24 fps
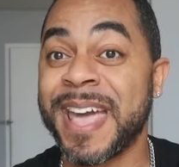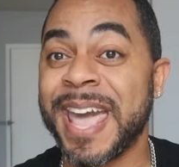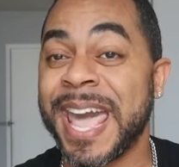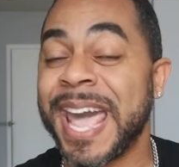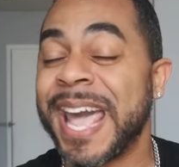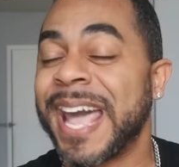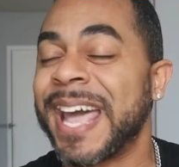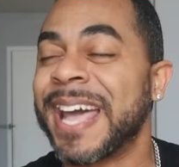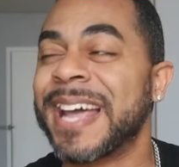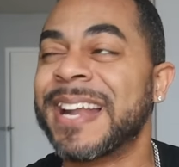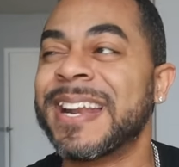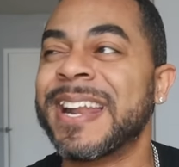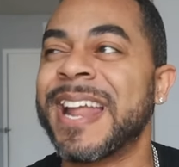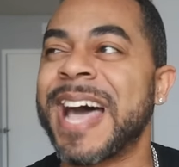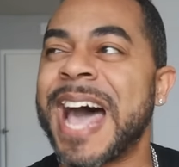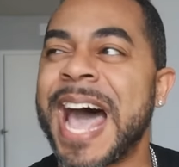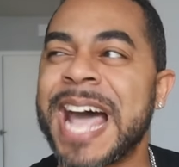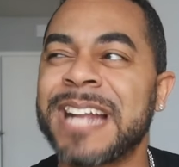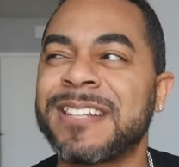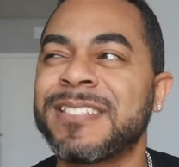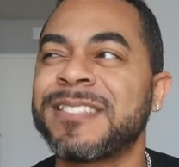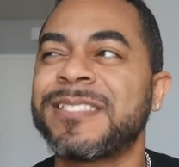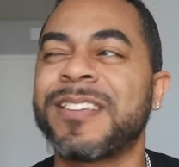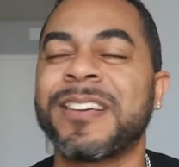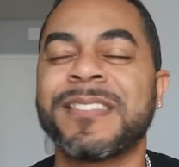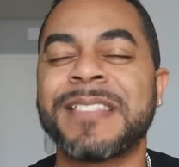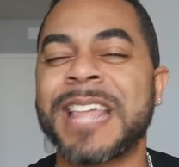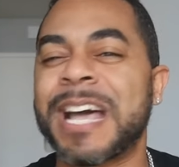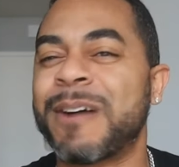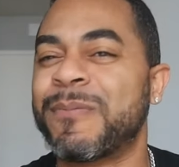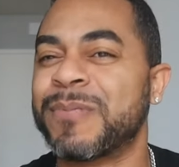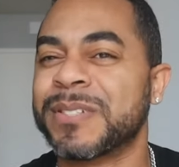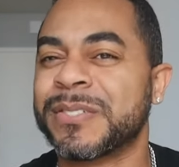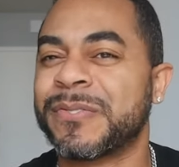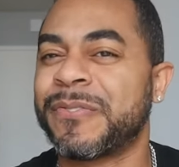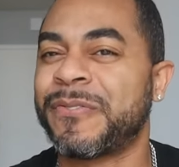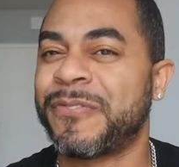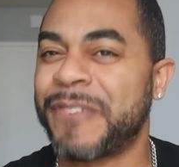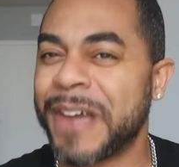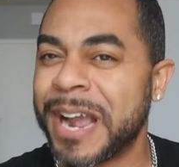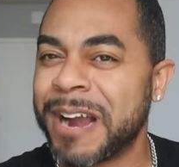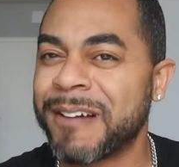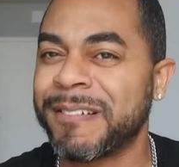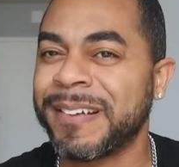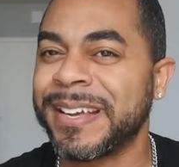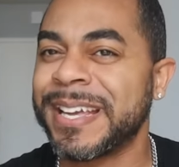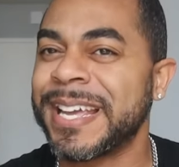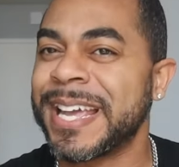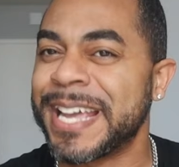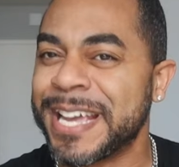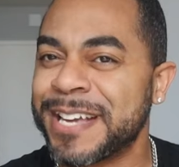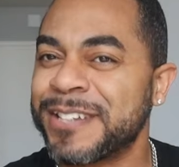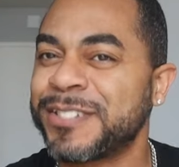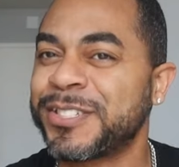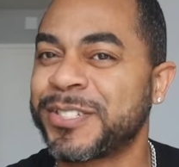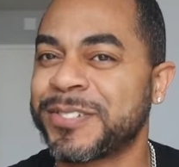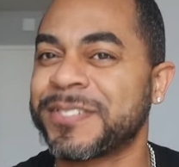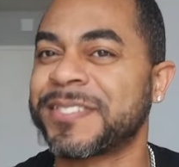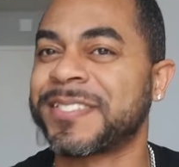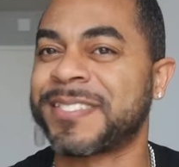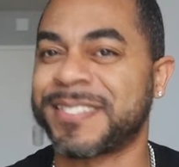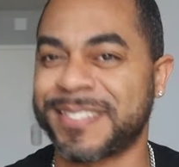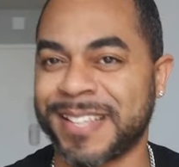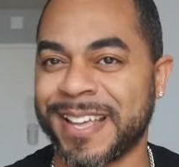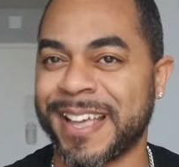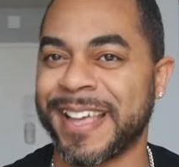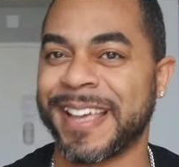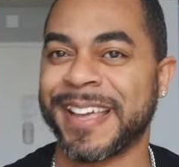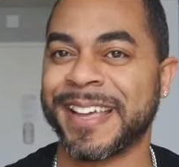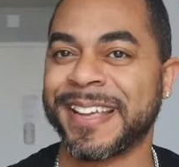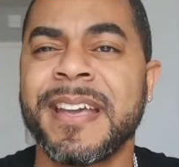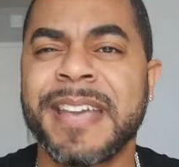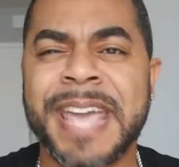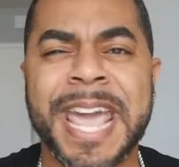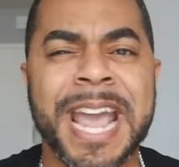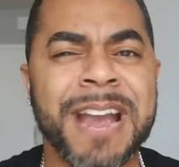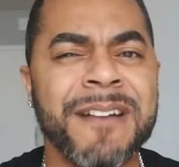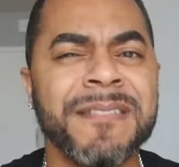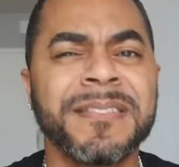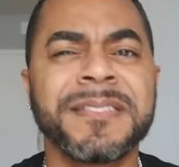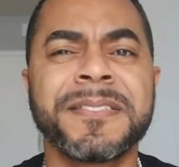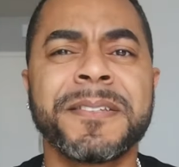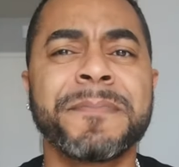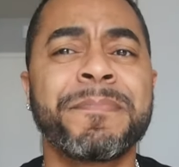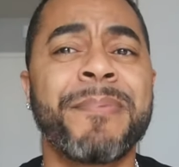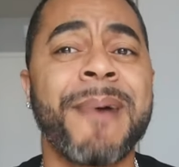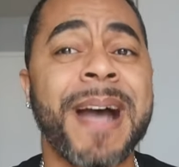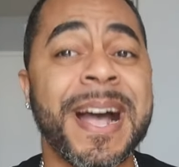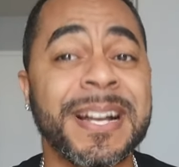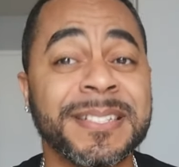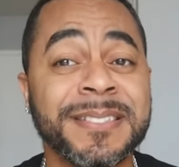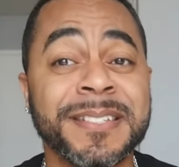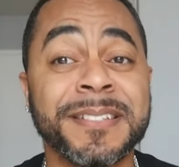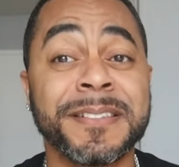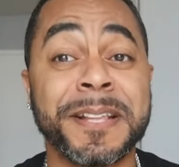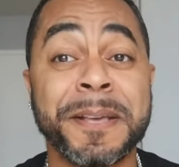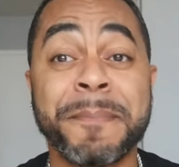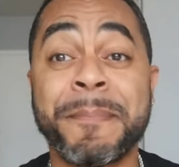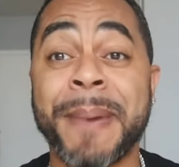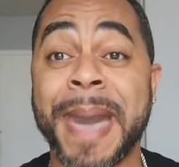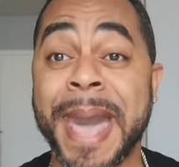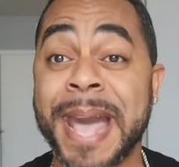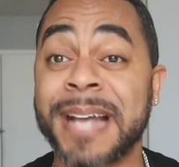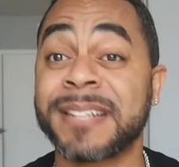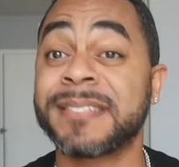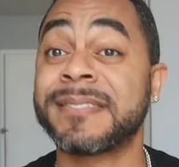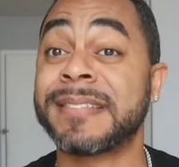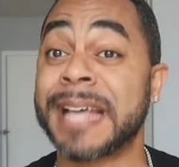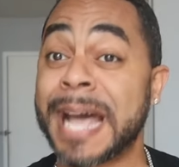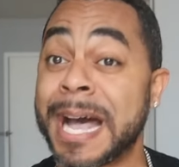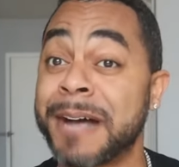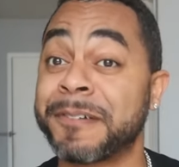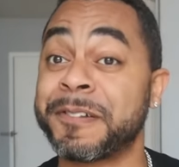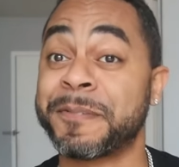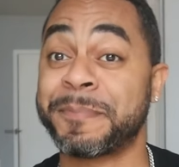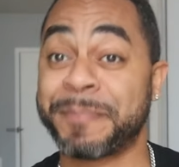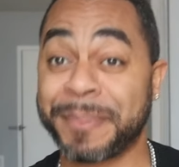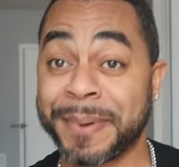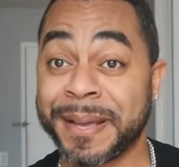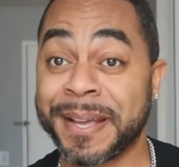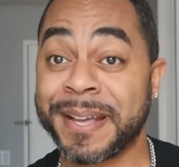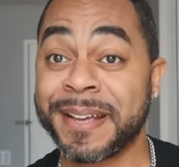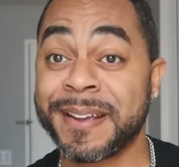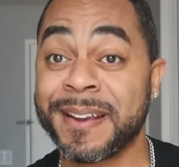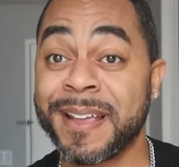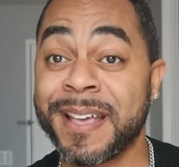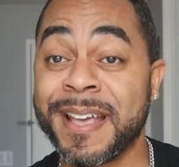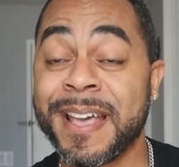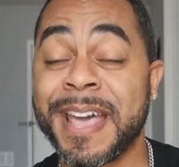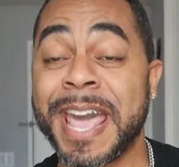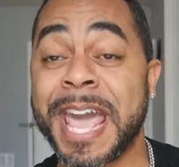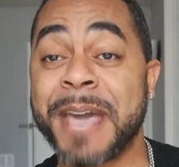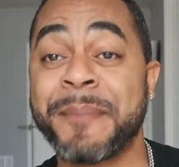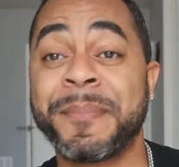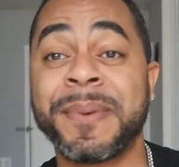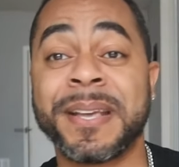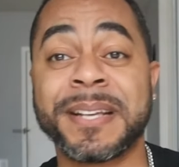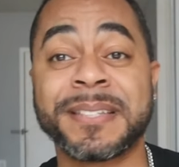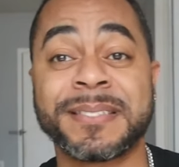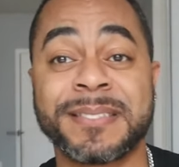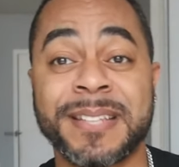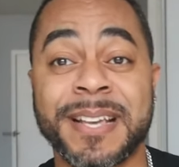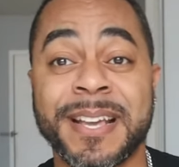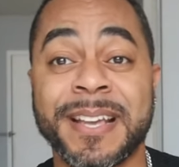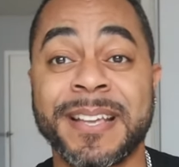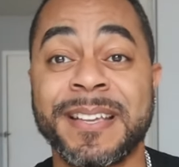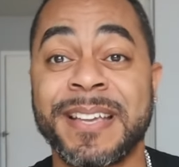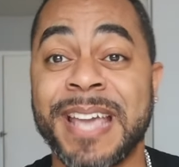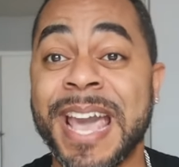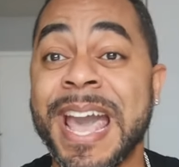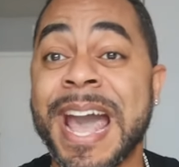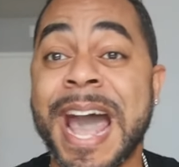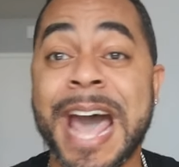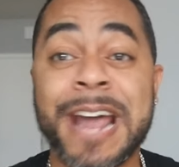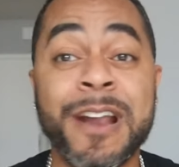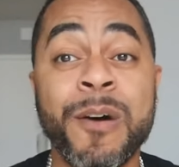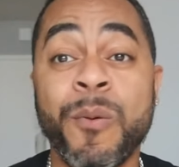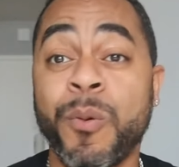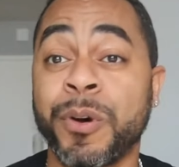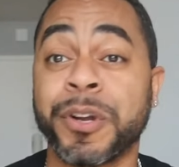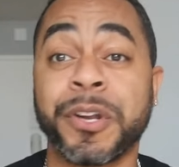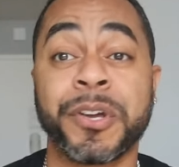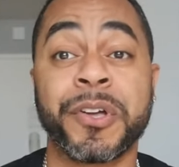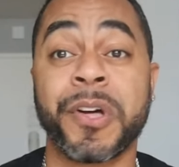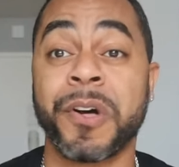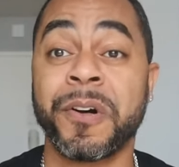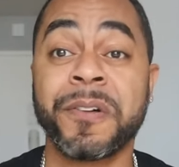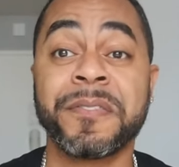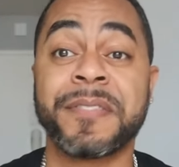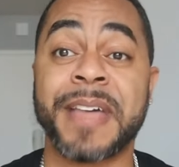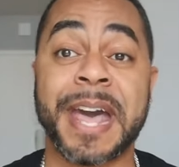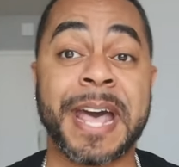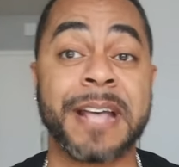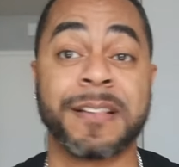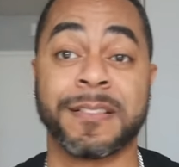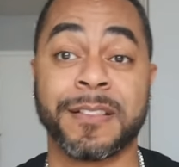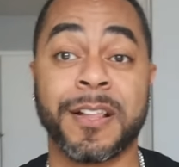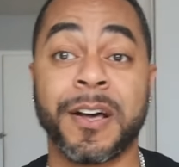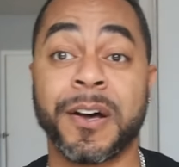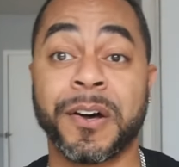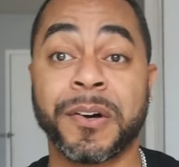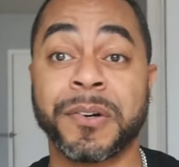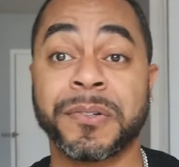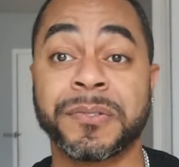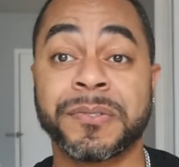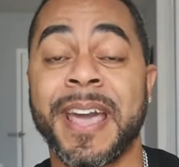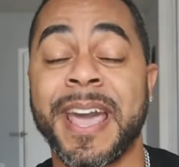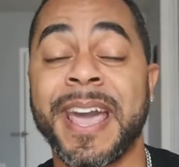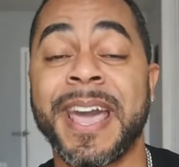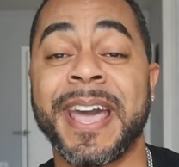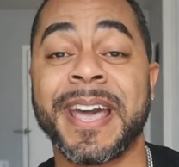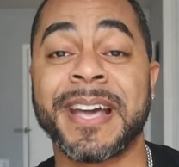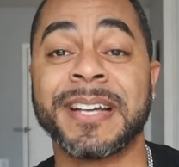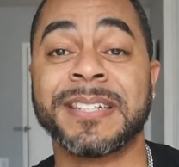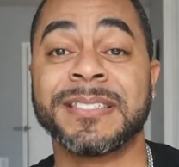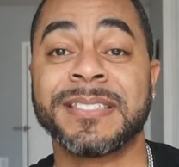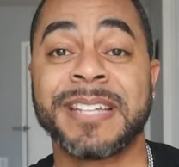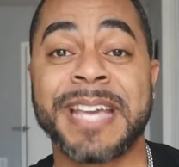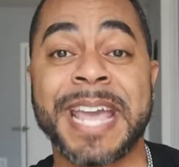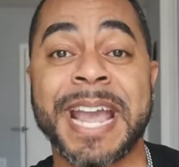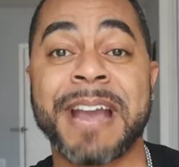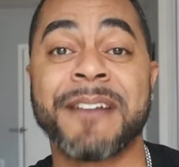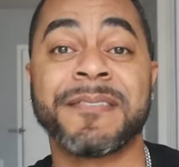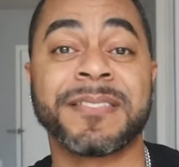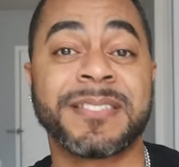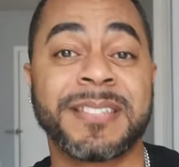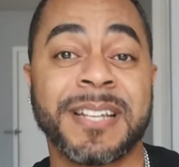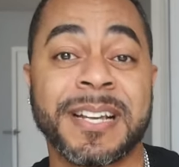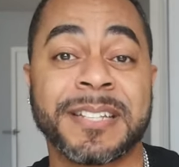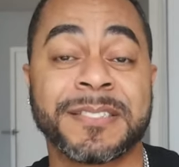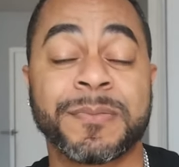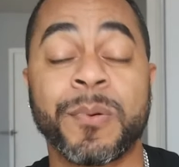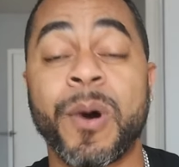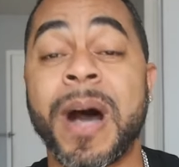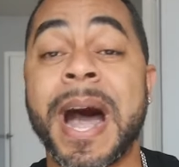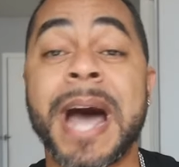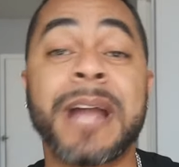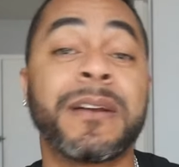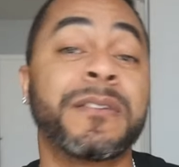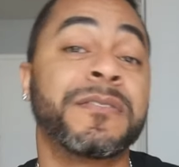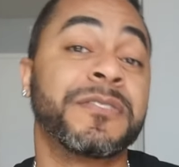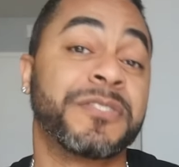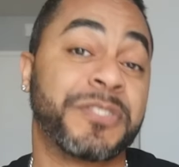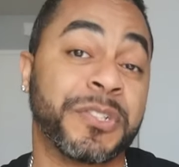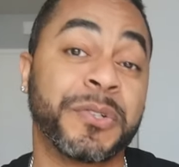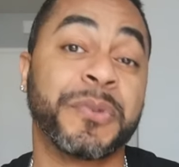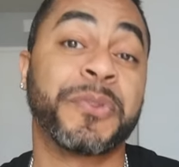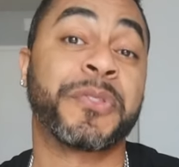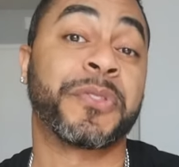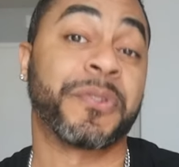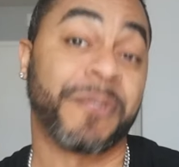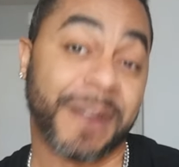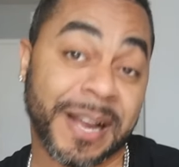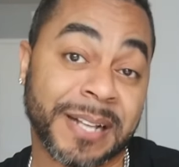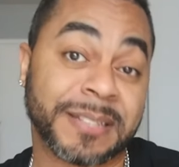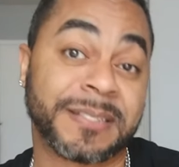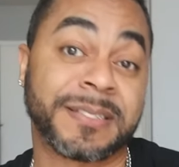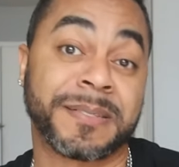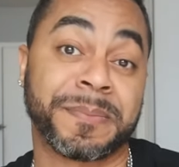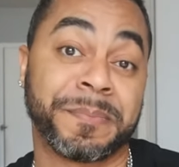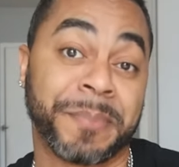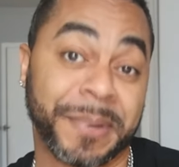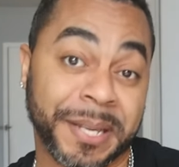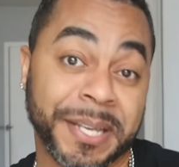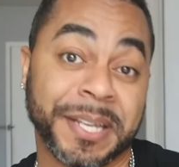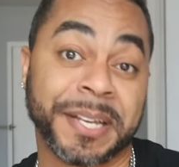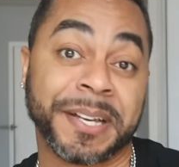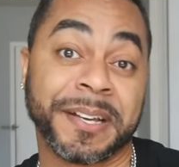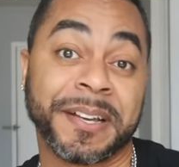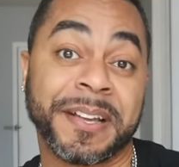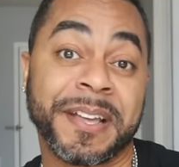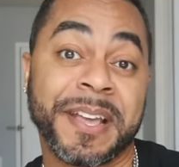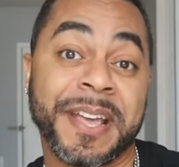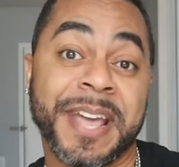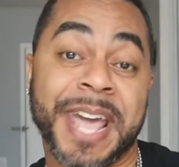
And I just thought that was very interesting. Karen surprisingly backs down a bit, and Mia said, yeah, I don't want to go that low. And Karen says, well, I don't do threats, Mia.